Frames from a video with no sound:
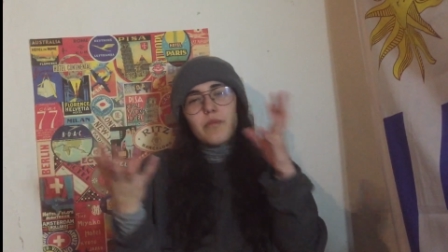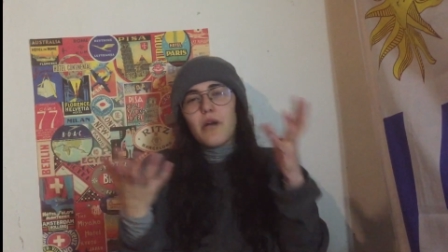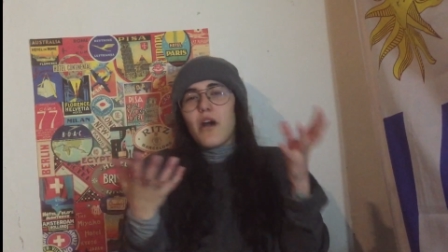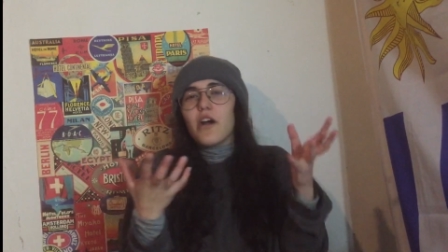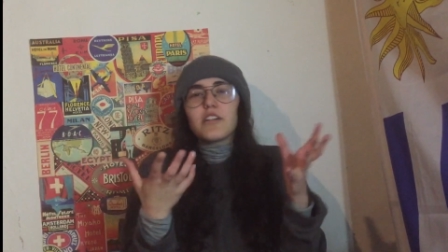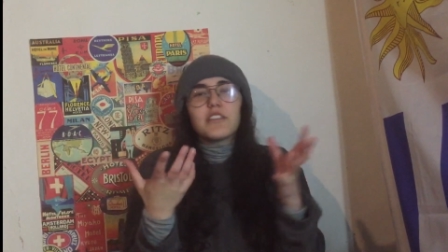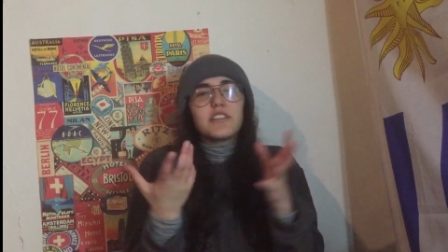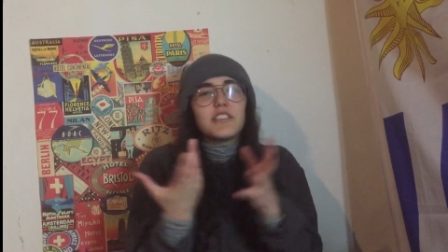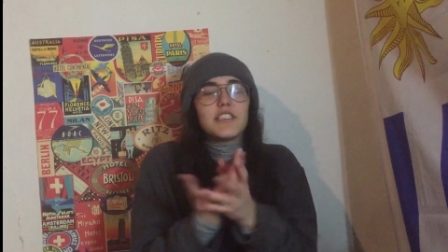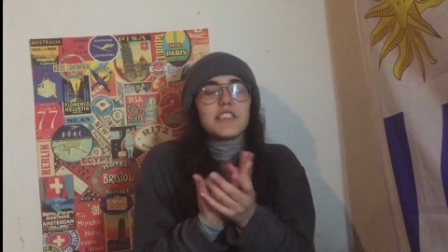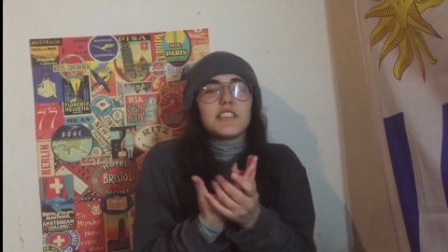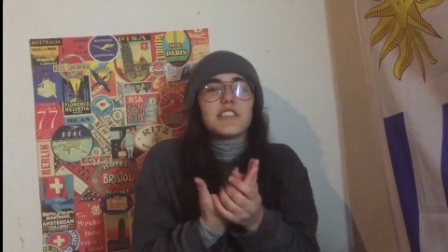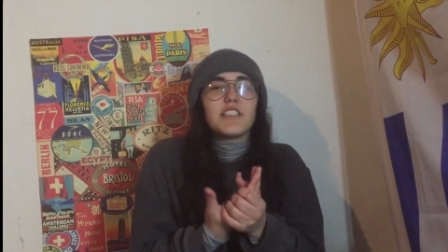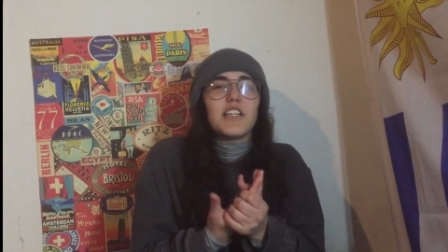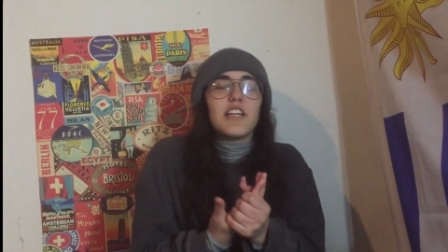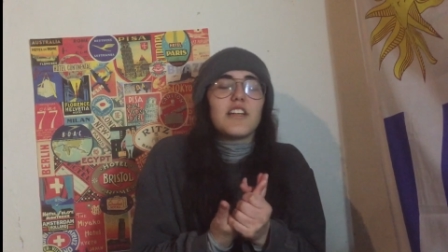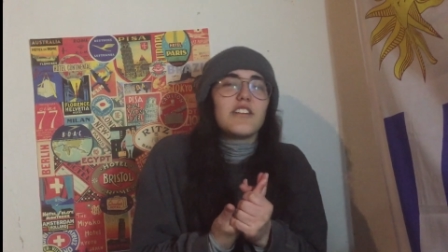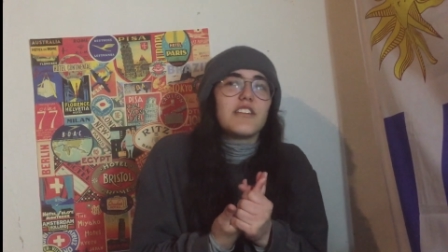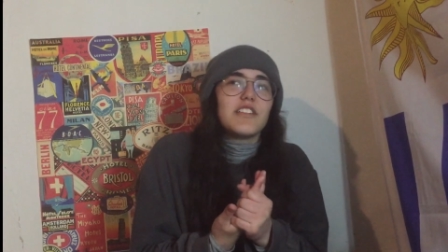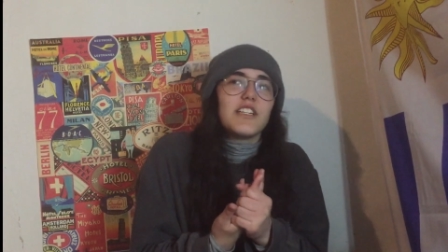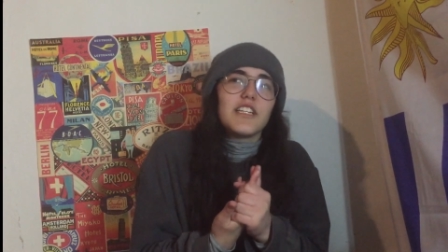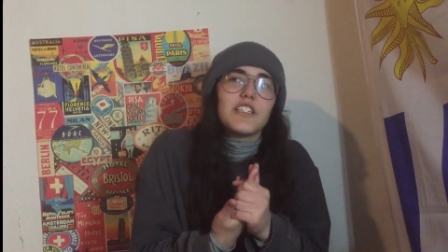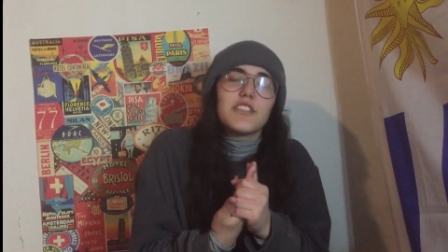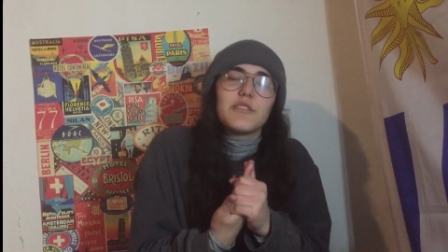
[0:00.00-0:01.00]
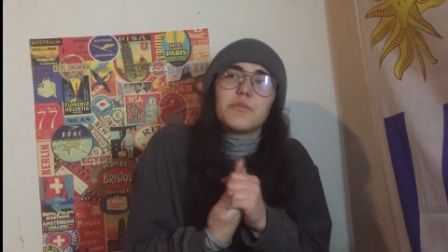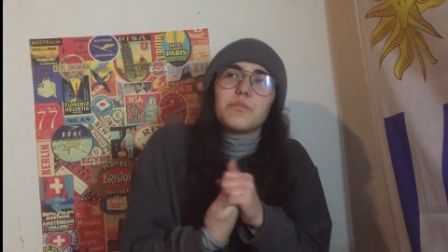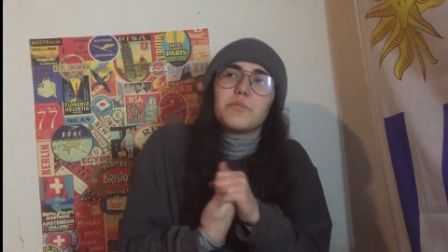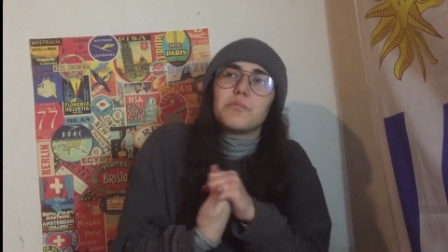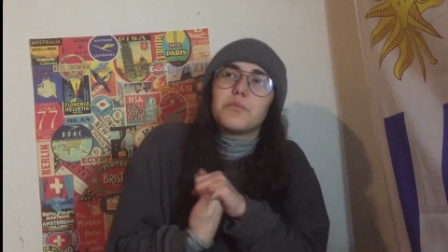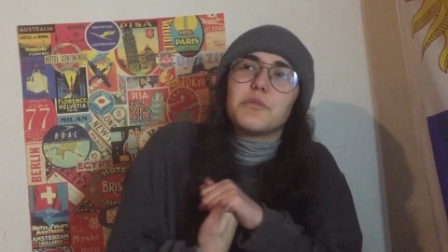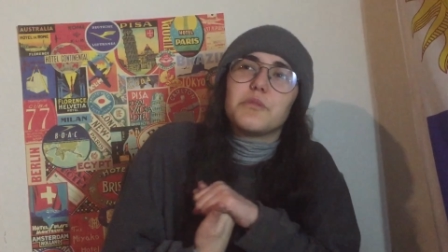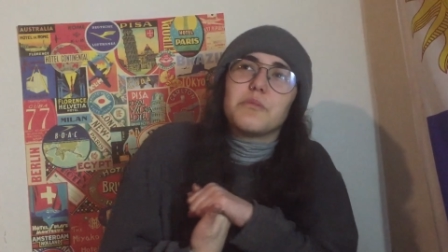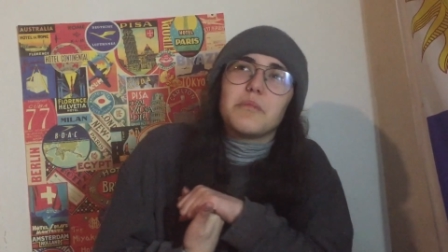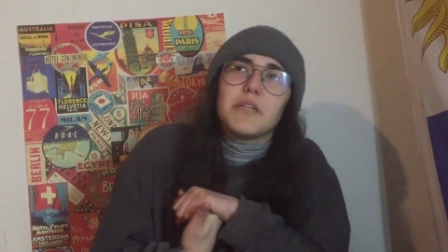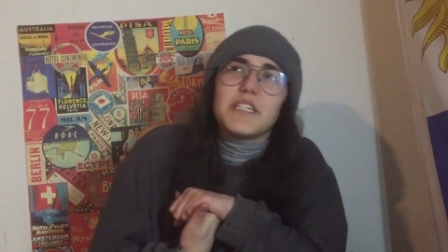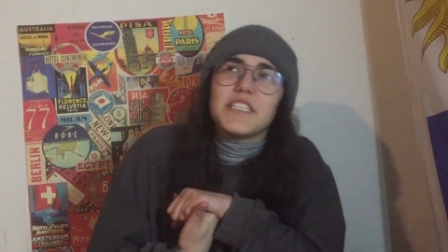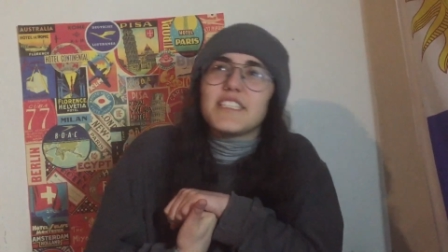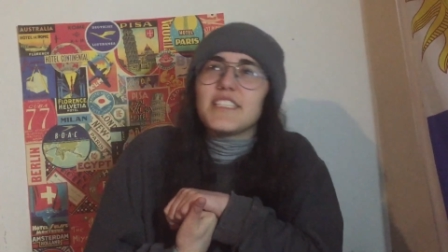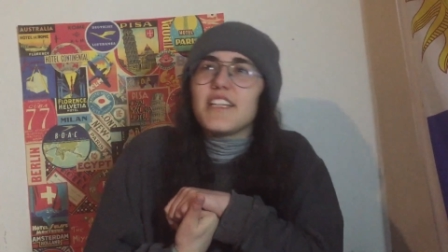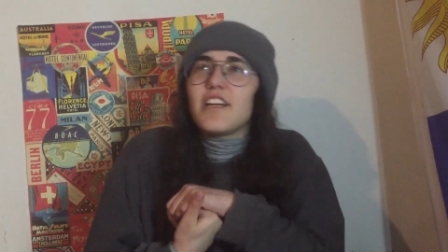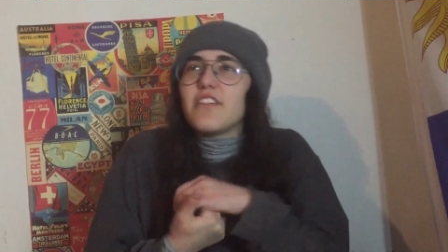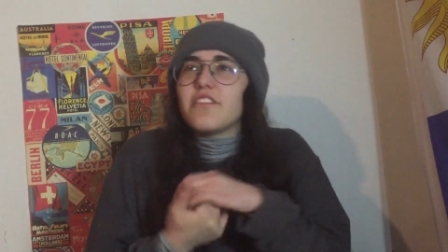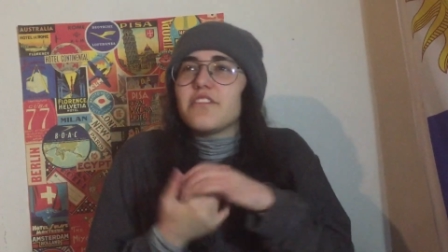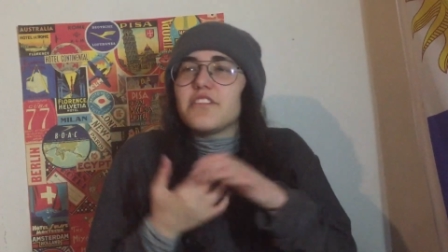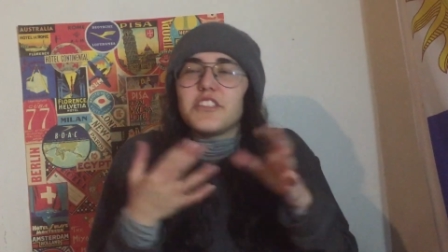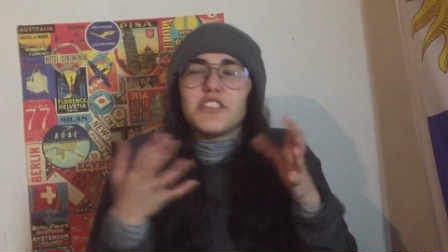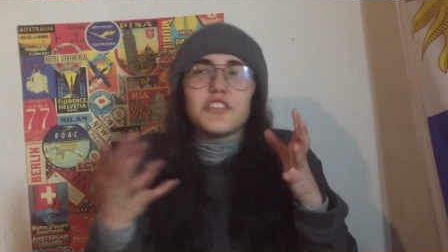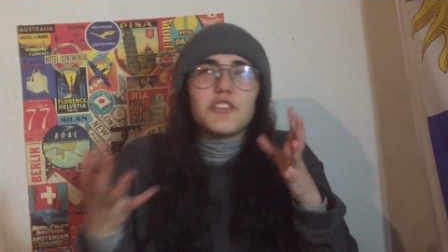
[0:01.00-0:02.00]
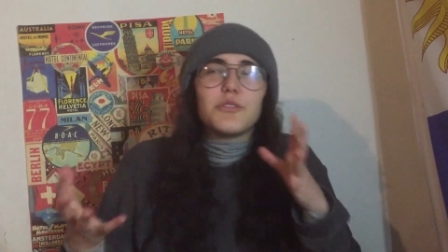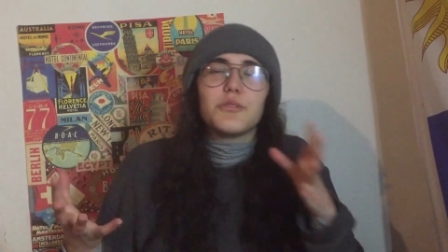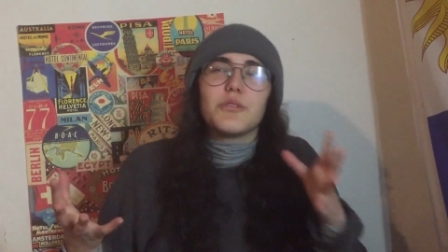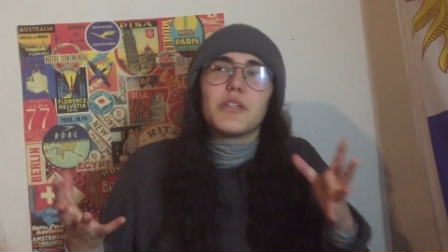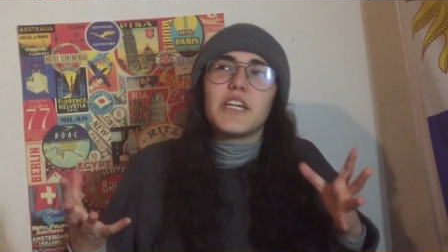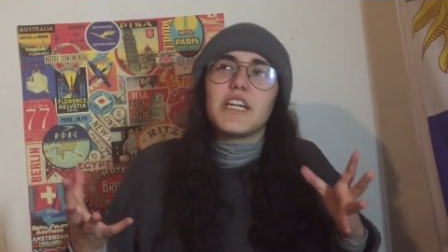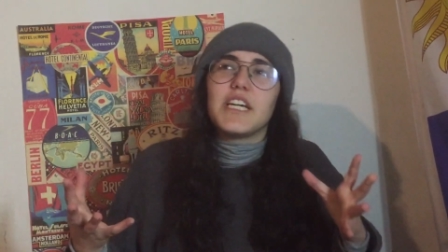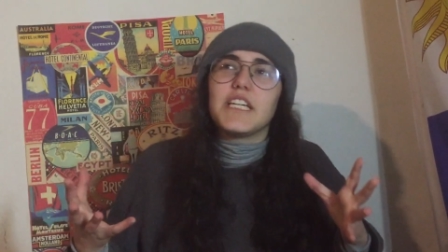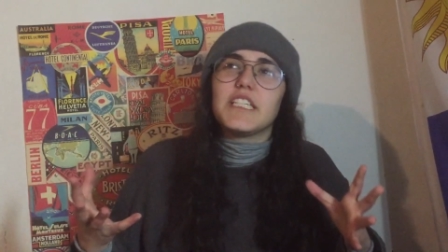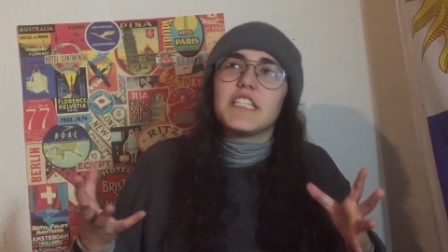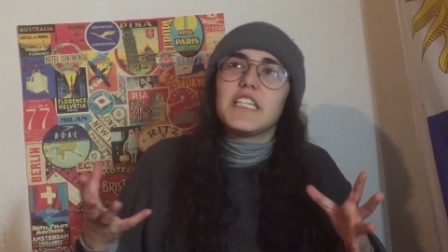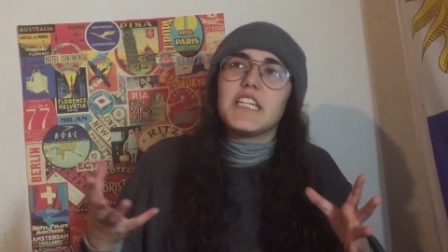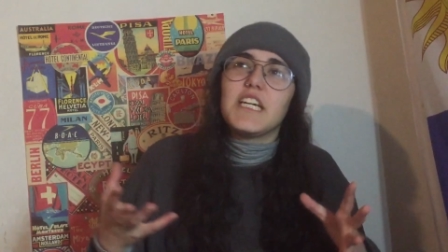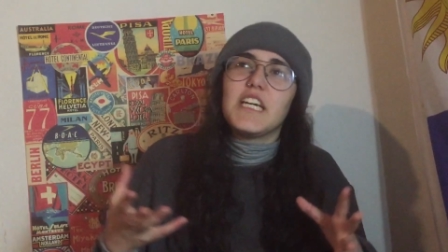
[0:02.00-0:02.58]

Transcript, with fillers: boxes and I don't like to put myself into it.